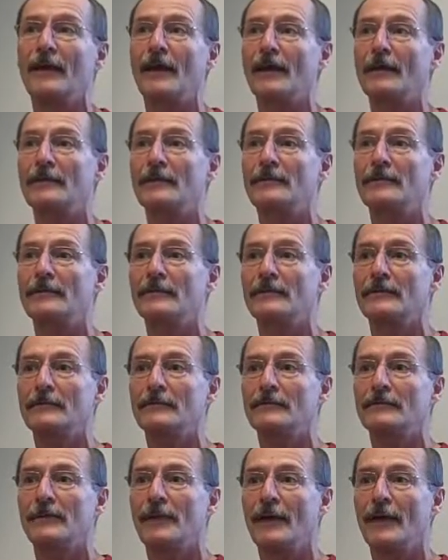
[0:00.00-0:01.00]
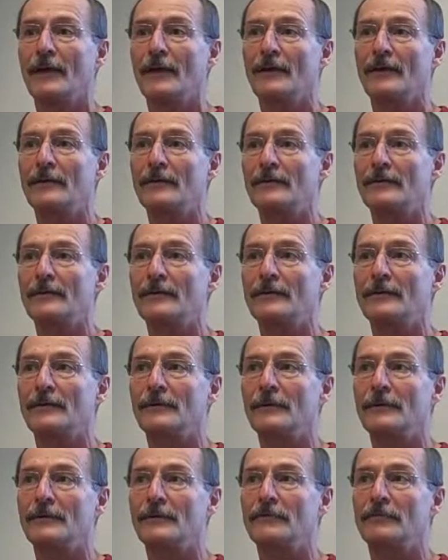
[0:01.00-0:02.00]
And you can
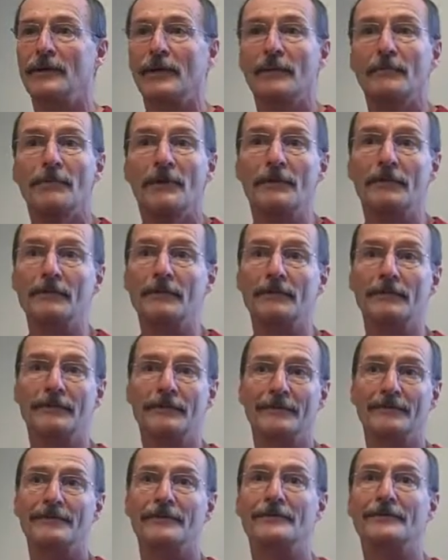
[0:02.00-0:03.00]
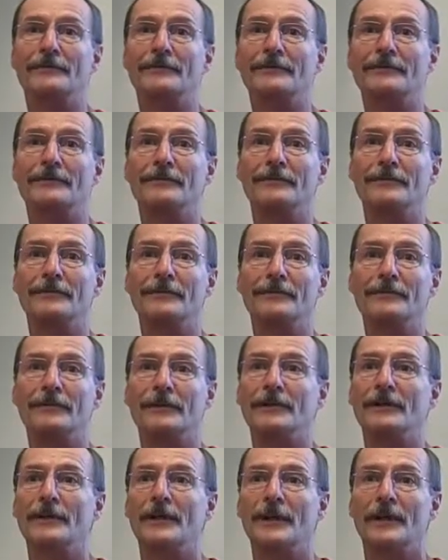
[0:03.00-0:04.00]
pick people to
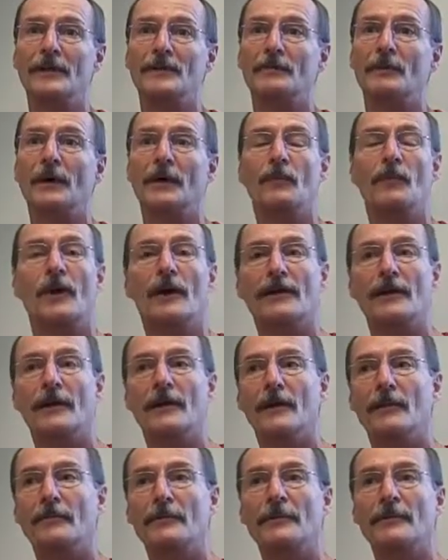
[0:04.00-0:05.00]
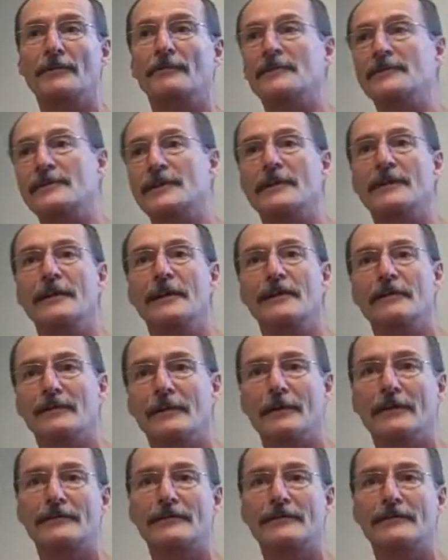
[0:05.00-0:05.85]
engage by walking up to them and sitting down